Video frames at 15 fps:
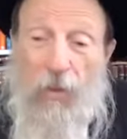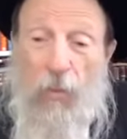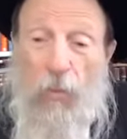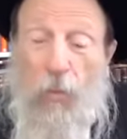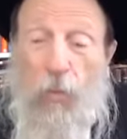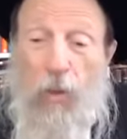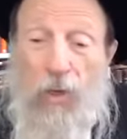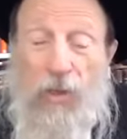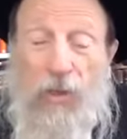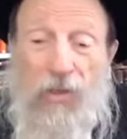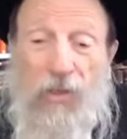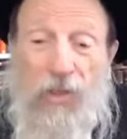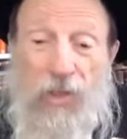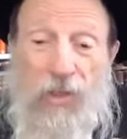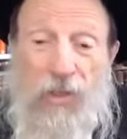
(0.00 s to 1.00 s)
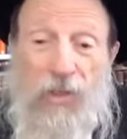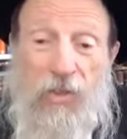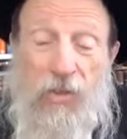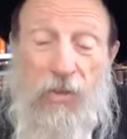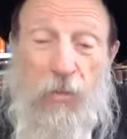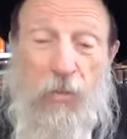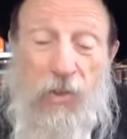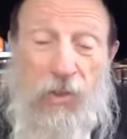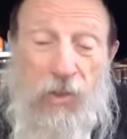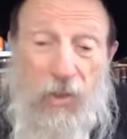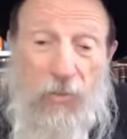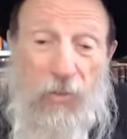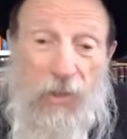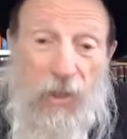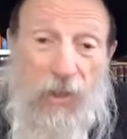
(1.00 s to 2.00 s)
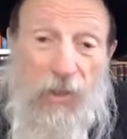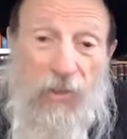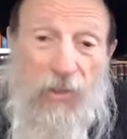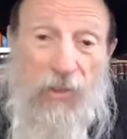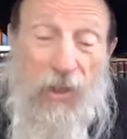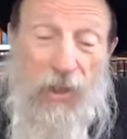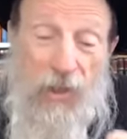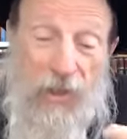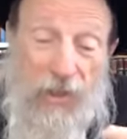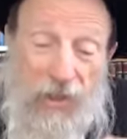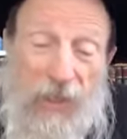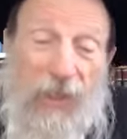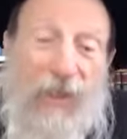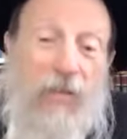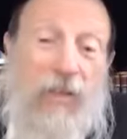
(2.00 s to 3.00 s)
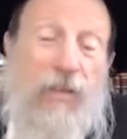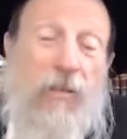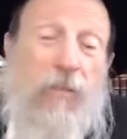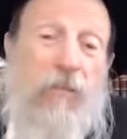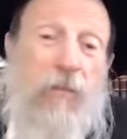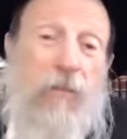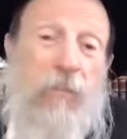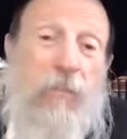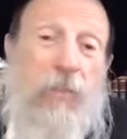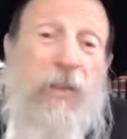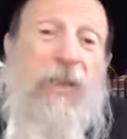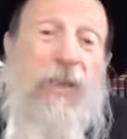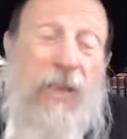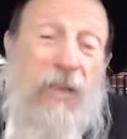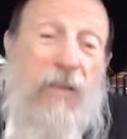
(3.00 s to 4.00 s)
One of the sons was circumcised and he died from bleeding